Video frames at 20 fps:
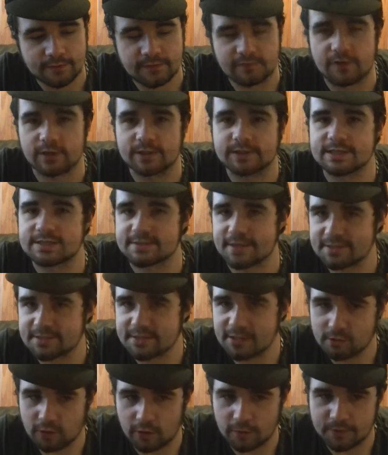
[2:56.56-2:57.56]
The vodka
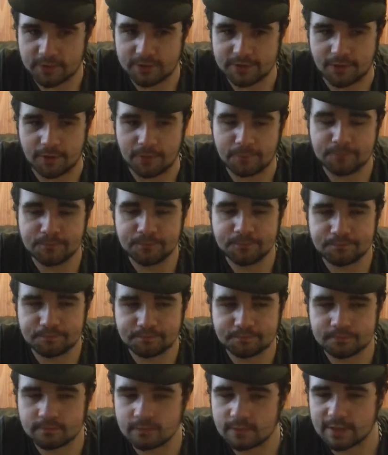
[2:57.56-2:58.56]
sits on the top of your tongue,
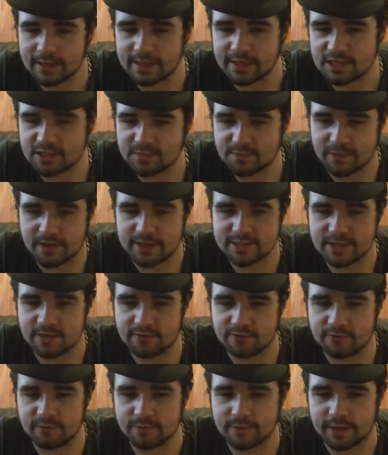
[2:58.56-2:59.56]
kind of spreads
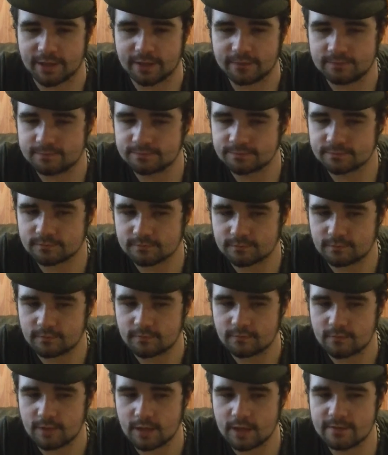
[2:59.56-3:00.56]
out from there,
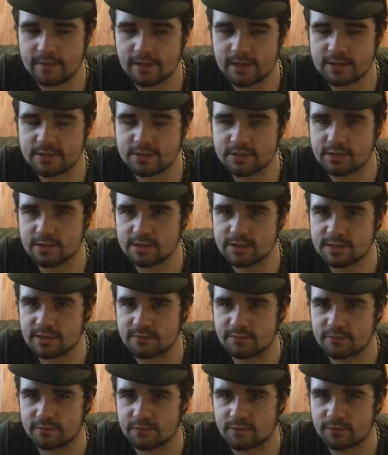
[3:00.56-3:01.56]
and then as soon as
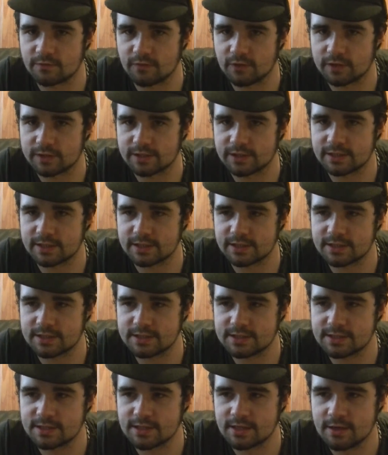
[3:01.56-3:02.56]
the vodka
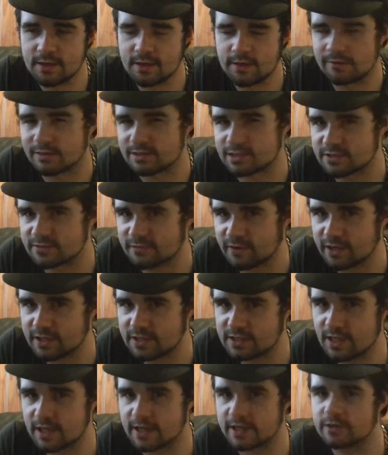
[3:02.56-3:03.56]
taste, which is
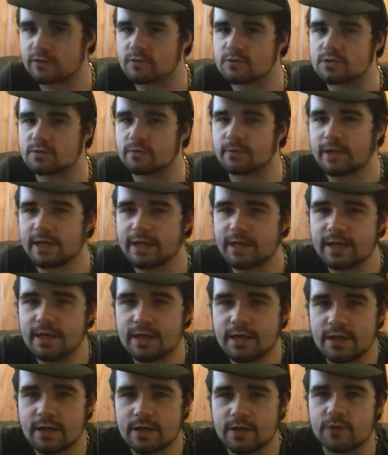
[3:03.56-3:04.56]
very slight, goes away,
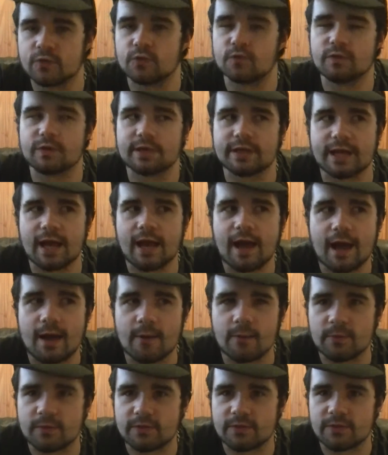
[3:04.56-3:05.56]
you really get hit